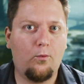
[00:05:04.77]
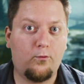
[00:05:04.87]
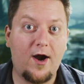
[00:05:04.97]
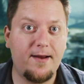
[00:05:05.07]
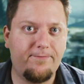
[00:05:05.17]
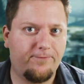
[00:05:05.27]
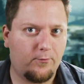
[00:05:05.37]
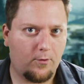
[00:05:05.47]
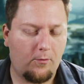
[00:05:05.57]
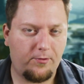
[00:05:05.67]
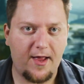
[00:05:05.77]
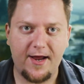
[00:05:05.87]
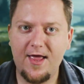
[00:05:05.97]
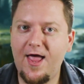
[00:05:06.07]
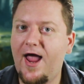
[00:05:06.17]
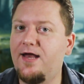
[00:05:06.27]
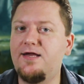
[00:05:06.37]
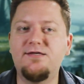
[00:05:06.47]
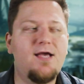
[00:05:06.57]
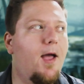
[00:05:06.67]
ripe for roleplay and
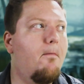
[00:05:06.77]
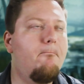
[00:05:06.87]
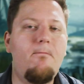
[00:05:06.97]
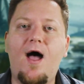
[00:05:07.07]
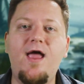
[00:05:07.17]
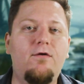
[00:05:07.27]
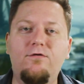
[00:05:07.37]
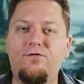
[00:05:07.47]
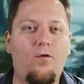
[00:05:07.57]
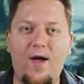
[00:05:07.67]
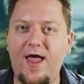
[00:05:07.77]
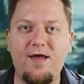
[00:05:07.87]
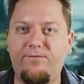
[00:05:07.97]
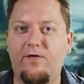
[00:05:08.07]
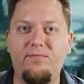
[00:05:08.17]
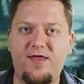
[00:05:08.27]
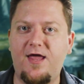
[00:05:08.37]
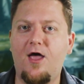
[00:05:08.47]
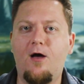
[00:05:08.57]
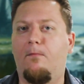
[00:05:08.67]
is miles away from
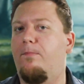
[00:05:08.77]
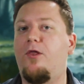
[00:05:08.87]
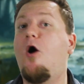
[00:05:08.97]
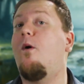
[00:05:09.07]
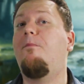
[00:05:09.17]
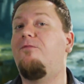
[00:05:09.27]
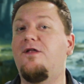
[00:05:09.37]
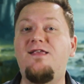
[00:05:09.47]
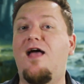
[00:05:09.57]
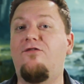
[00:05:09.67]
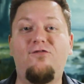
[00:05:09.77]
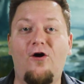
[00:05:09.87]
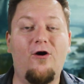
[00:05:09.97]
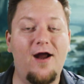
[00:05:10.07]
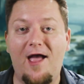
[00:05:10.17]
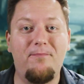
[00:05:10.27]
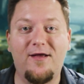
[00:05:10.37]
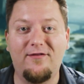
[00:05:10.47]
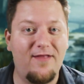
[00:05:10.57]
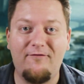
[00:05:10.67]
the blow up the Death Star
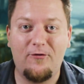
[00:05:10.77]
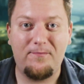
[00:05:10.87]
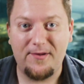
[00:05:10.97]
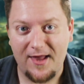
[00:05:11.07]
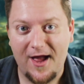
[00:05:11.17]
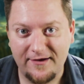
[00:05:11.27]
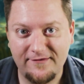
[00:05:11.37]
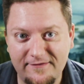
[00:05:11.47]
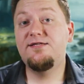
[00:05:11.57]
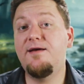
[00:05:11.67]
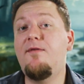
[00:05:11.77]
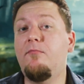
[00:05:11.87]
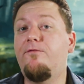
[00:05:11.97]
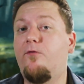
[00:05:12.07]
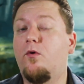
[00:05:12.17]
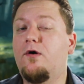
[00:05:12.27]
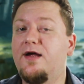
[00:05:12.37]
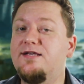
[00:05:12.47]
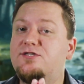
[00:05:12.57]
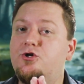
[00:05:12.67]
epic level plot. Tip number four
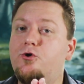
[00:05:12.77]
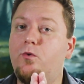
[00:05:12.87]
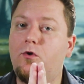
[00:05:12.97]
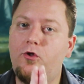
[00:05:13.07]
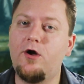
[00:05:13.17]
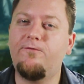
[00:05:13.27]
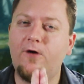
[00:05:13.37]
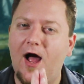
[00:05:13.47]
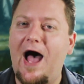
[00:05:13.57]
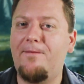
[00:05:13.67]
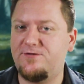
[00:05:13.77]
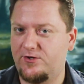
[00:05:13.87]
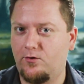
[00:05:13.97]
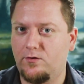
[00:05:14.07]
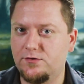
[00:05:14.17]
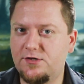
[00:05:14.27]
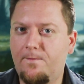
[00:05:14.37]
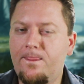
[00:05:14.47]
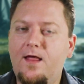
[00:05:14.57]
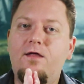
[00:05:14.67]
is to look for obstacles
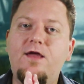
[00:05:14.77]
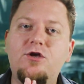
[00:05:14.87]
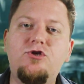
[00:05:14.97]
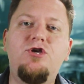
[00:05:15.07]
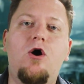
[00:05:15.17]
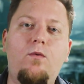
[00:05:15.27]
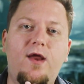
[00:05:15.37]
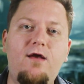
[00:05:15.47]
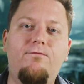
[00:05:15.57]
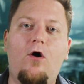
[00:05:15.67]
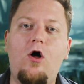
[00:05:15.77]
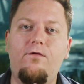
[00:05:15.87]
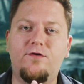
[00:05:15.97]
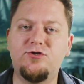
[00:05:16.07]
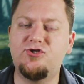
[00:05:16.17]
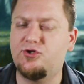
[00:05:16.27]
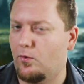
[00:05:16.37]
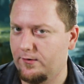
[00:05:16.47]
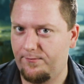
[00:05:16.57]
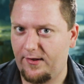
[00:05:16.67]
that don't involve
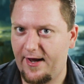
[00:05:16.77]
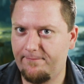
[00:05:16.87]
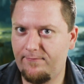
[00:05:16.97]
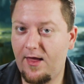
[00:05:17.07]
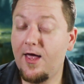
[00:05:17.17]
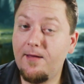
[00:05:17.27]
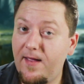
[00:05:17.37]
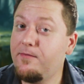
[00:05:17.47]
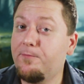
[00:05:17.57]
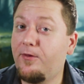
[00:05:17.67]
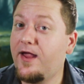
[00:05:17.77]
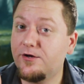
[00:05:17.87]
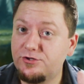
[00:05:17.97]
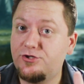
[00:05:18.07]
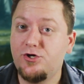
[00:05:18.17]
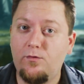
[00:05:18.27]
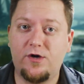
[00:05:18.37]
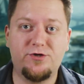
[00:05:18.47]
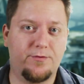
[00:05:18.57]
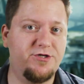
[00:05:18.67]
swordplay. Maybe your players do
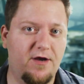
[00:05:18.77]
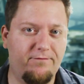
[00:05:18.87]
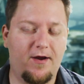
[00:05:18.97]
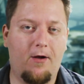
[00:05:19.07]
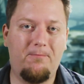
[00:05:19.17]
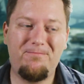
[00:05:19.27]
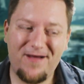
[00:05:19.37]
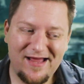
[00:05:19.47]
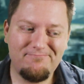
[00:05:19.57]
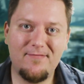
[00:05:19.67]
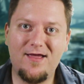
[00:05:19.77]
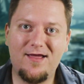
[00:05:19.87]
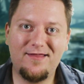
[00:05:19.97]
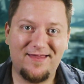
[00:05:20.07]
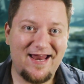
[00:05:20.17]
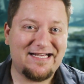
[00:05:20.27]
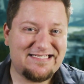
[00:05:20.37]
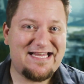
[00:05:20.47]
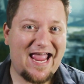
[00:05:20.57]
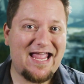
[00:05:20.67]
want to reach out for help, but the
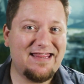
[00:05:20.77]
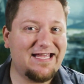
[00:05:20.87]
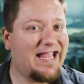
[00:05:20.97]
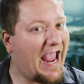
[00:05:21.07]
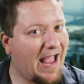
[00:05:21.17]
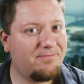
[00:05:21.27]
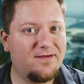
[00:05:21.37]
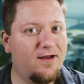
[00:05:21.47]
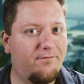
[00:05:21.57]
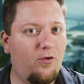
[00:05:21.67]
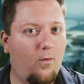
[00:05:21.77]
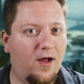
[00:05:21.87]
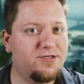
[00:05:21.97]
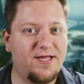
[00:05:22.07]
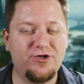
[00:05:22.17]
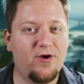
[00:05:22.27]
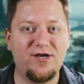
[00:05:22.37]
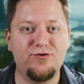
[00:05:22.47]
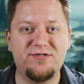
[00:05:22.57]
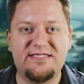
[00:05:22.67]
next day, the captain of the watch they
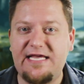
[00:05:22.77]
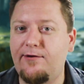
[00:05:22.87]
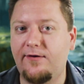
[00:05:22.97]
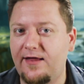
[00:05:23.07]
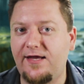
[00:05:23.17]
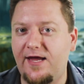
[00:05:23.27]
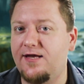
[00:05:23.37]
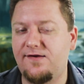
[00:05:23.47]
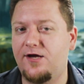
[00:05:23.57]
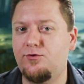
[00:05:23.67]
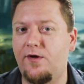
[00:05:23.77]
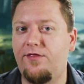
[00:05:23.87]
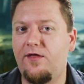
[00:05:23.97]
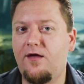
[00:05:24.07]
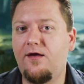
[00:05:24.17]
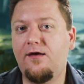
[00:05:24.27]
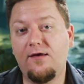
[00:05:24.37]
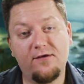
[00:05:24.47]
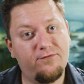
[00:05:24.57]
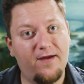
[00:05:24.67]
tried to secretly get in touch with
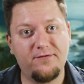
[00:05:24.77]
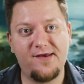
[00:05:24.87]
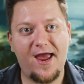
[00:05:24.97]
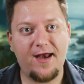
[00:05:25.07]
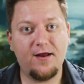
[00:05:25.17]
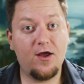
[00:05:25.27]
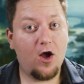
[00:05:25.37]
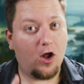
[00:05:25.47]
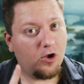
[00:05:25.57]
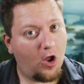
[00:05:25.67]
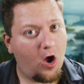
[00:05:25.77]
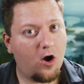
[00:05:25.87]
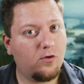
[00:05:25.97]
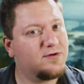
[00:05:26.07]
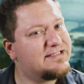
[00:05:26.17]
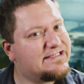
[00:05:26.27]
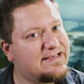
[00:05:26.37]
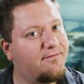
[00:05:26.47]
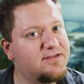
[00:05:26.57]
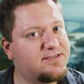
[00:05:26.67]
is found dead, along with
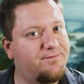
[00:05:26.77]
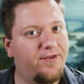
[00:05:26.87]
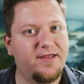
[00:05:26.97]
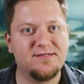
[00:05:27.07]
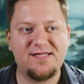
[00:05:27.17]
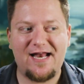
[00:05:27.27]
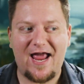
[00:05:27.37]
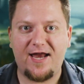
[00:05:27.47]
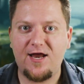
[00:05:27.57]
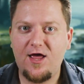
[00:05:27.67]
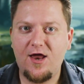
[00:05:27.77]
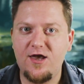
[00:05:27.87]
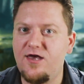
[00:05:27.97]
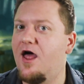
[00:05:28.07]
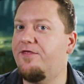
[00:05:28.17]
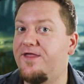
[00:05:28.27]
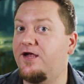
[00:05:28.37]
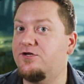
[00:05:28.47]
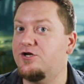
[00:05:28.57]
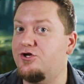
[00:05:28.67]
seven civilians that had
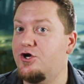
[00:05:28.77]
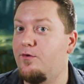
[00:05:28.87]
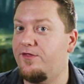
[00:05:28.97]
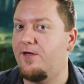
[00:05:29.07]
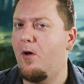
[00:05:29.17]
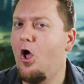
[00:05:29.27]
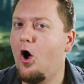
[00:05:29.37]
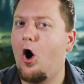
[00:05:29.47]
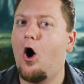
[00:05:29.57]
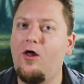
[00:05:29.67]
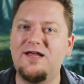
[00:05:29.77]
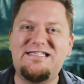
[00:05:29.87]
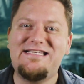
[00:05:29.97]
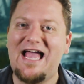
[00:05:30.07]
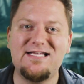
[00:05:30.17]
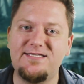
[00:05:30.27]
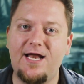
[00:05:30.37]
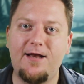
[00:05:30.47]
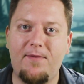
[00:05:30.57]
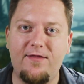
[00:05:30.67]
nothing to do with him, all
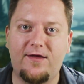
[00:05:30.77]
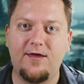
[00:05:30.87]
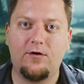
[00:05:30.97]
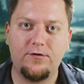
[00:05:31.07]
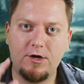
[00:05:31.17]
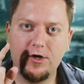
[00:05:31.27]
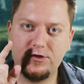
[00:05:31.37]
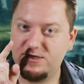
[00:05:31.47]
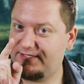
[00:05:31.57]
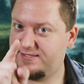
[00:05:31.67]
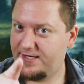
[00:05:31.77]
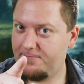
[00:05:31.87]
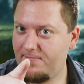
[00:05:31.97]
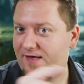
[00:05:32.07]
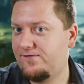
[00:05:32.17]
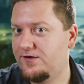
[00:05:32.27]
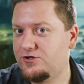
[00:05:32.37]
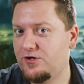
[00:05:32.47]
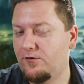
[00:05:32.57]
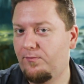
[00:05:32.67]
assassinated by the guild to send a
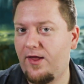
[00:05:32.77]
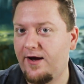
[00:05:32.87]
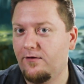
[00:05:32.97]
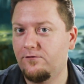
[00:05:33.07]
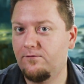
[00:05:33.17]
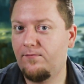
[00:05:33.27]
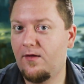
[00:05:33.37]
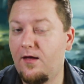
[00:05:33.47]
message to the players.